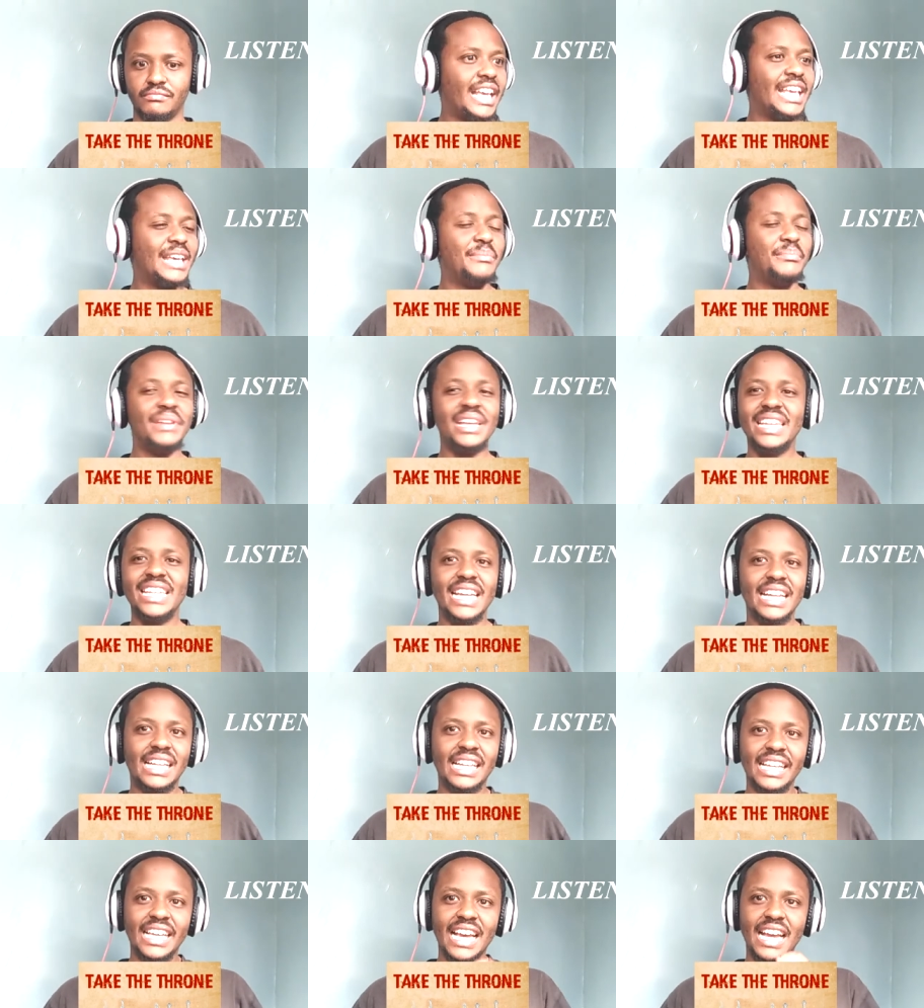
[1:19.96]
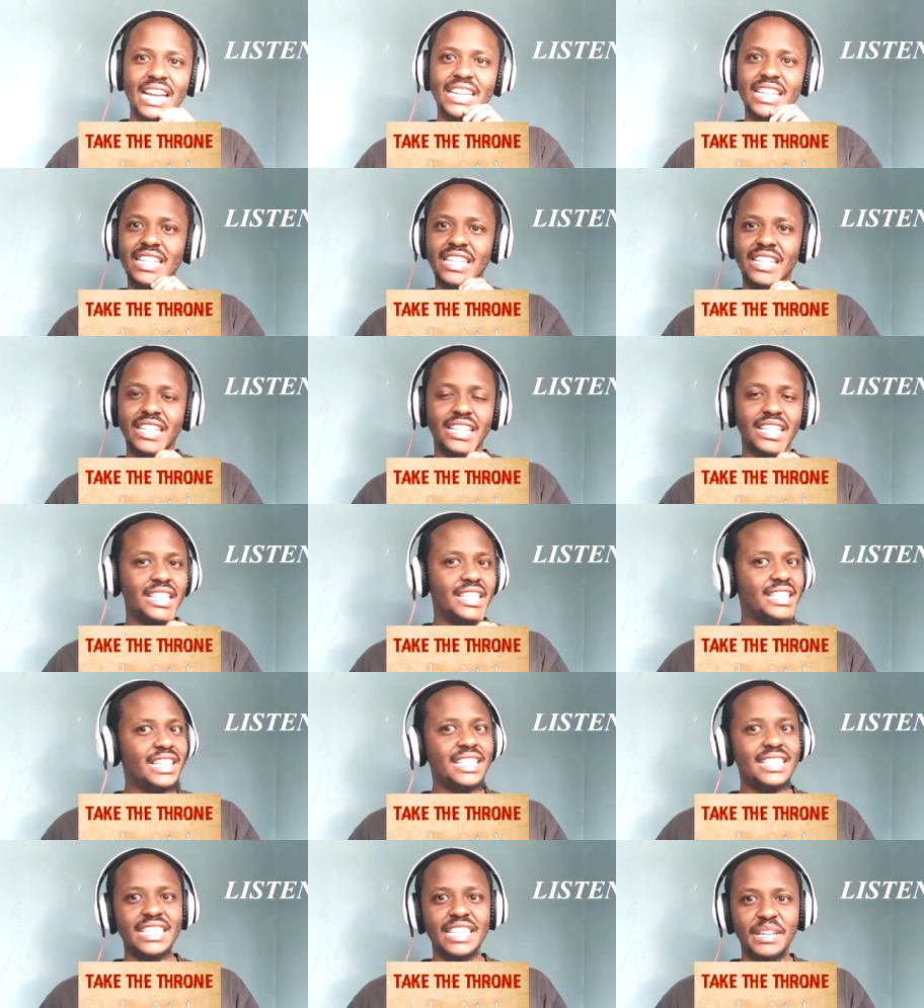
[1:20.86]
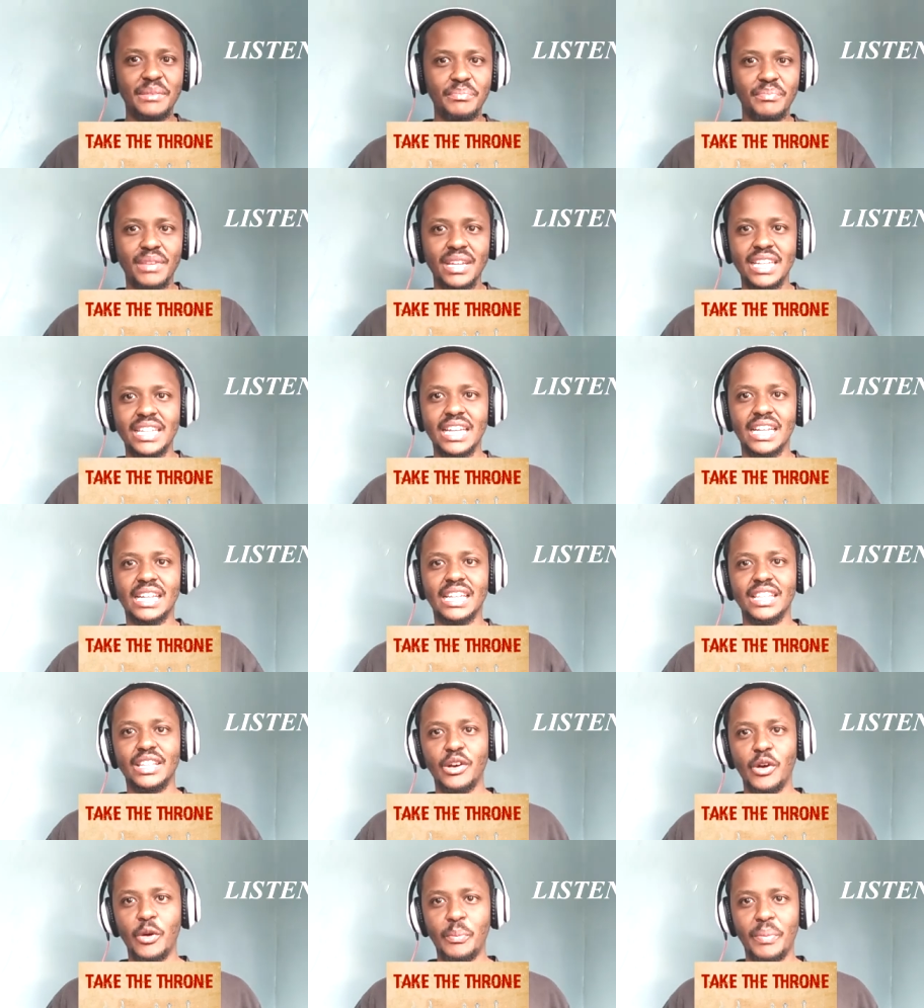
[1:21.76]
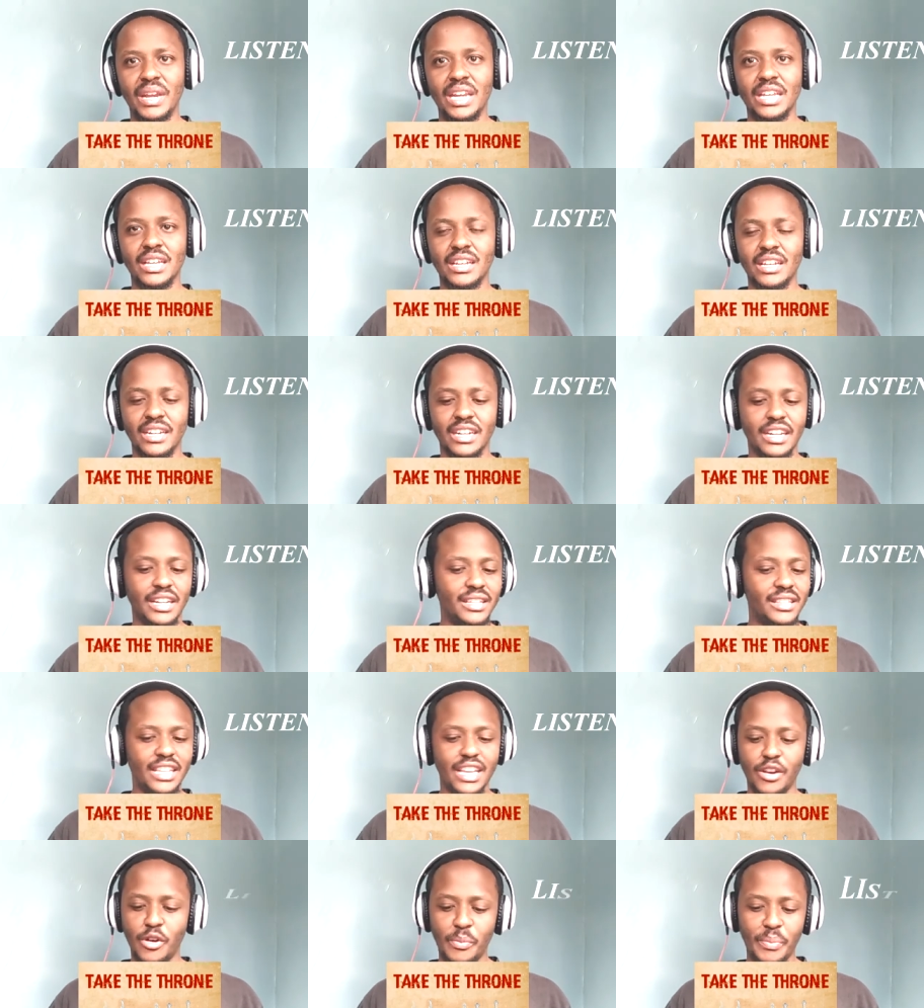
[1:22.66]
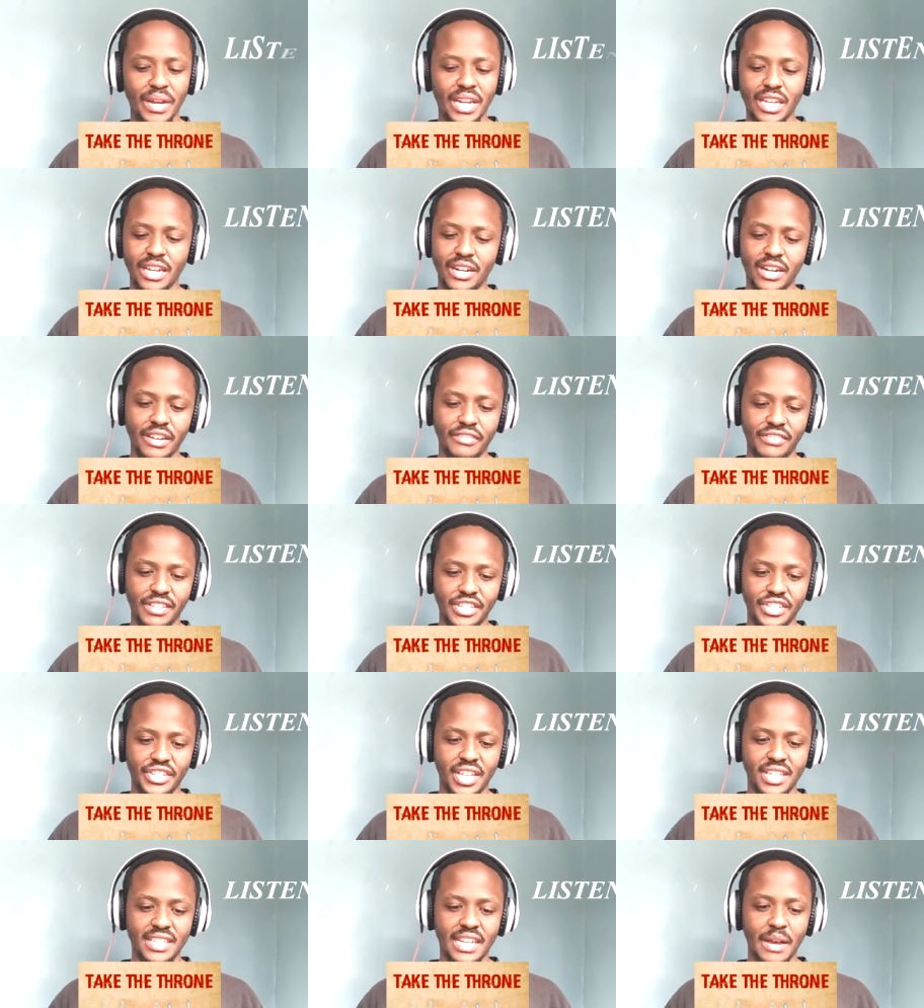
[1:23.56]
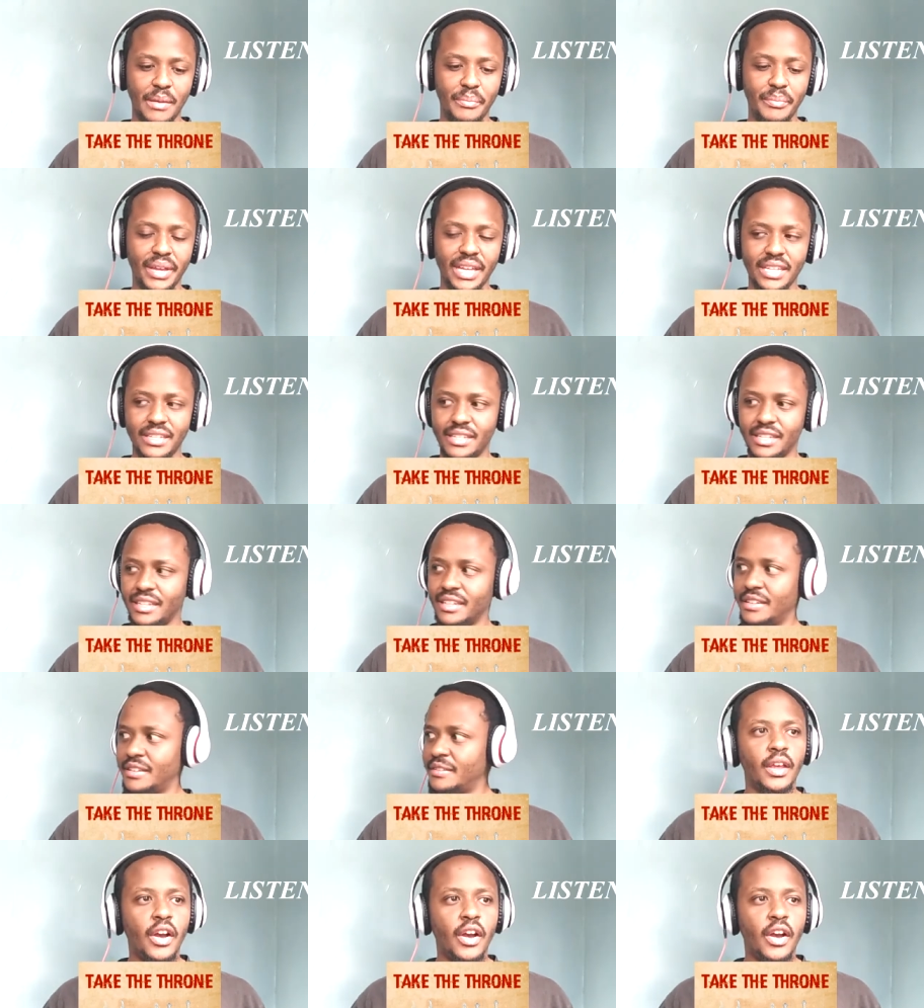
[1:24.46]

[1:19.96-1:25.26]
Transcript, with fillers: Immediately, any just immediately the opening, the opening riff is just amazing.